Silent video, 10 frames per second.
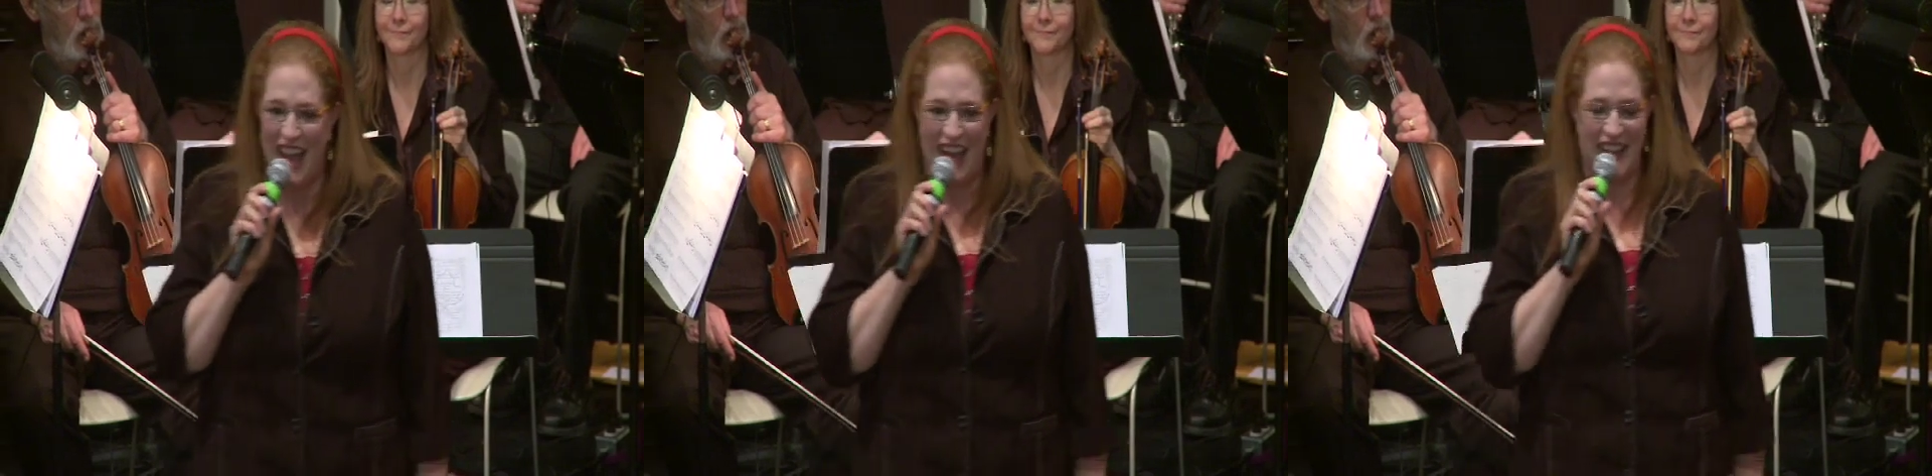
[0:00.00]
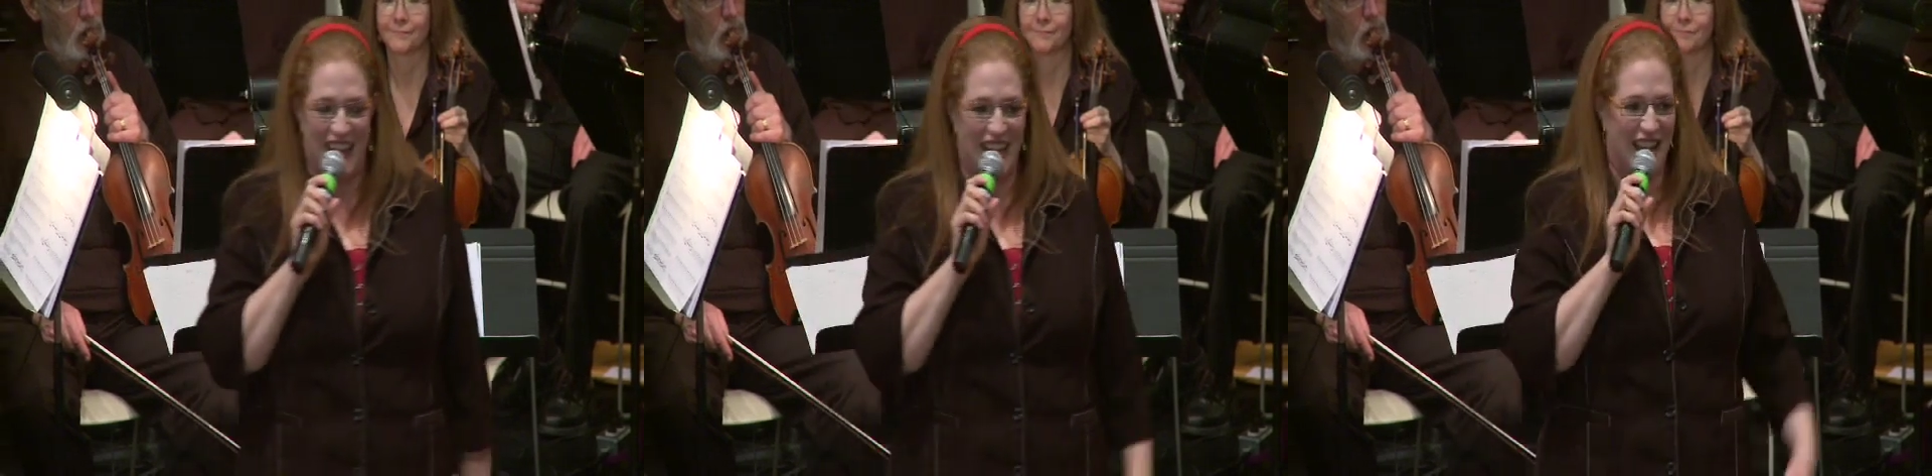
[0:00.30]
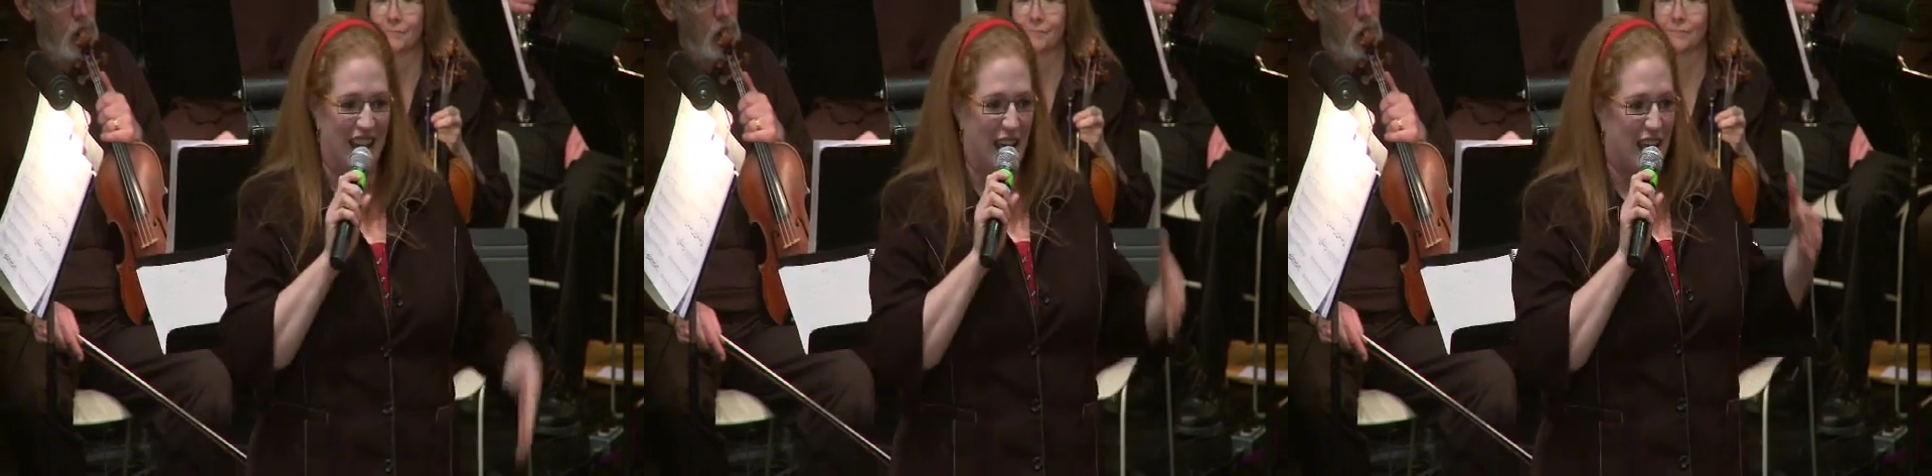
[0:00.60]
And
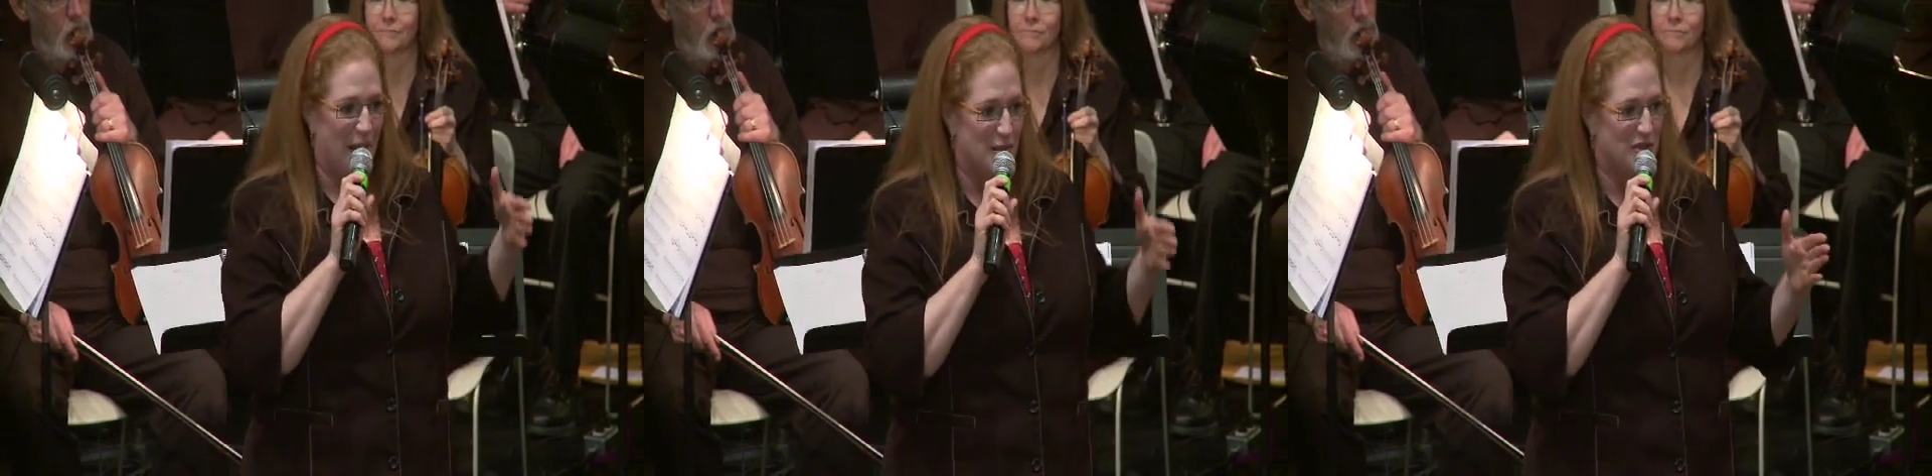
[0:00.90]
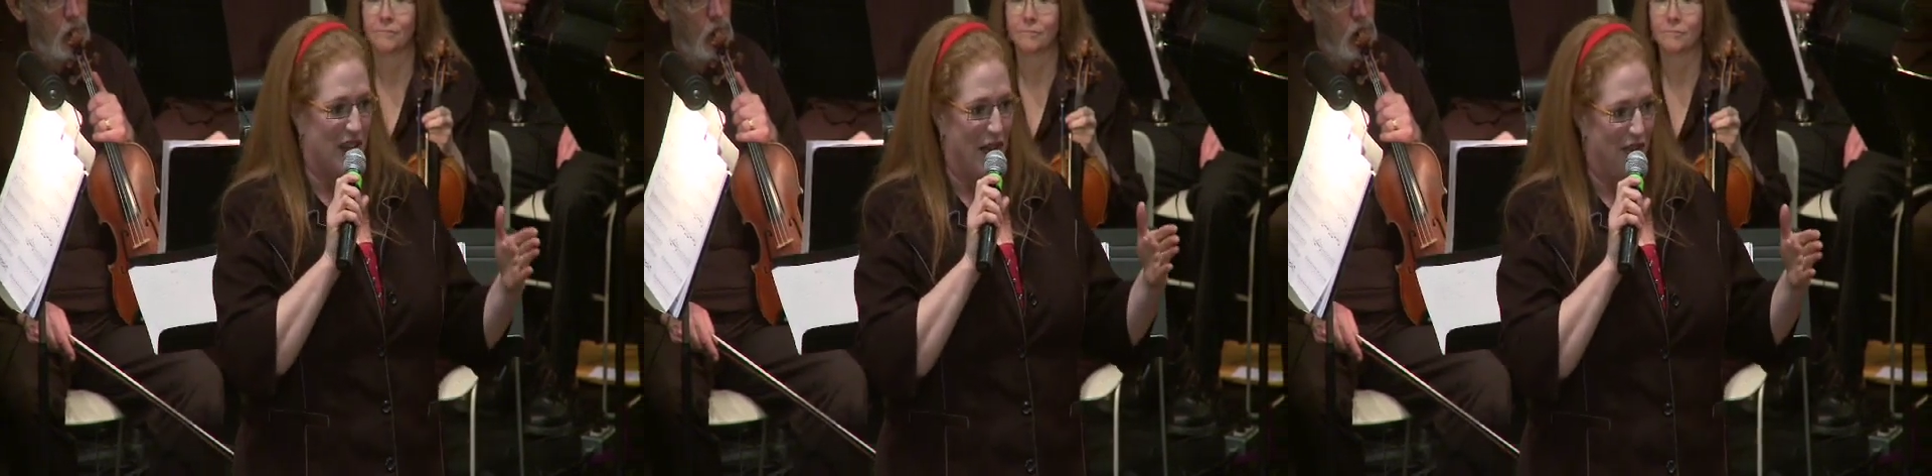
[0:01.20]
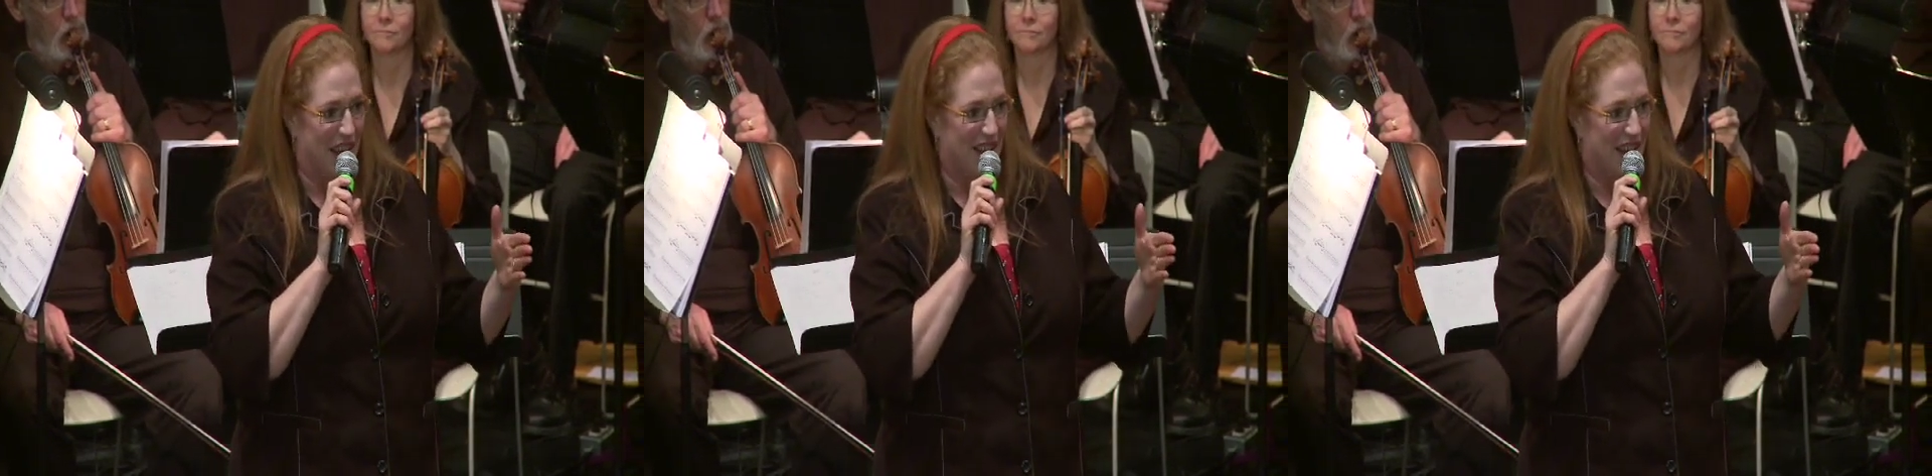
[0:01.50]
then I kept
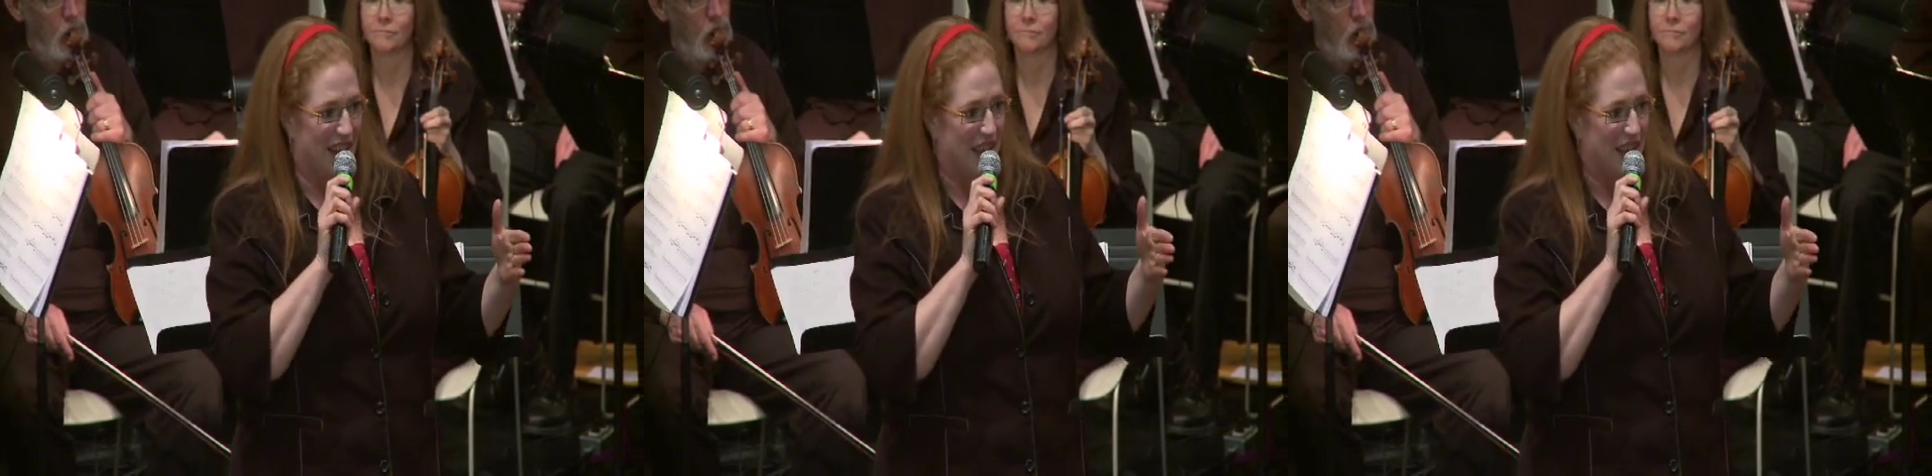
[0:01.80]
driving